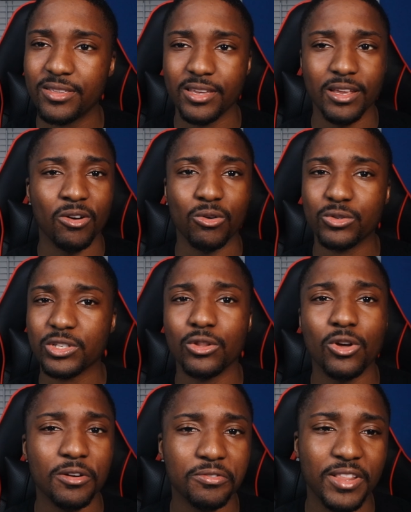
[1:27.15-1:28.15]
You know, it was a
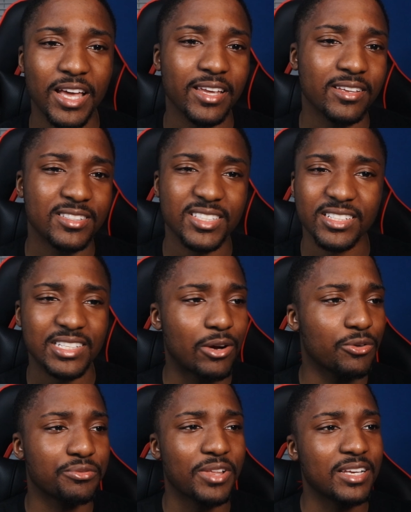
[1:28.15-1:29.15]
long flight, six
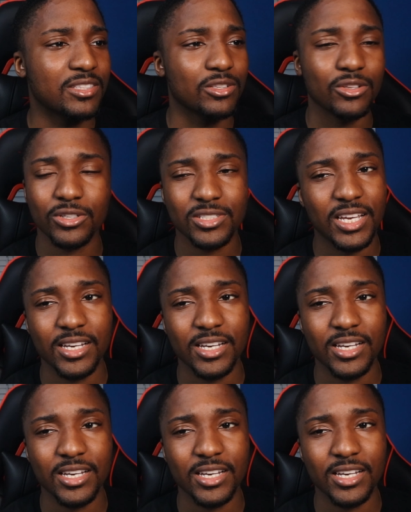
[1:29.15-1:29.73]
hour flight to Los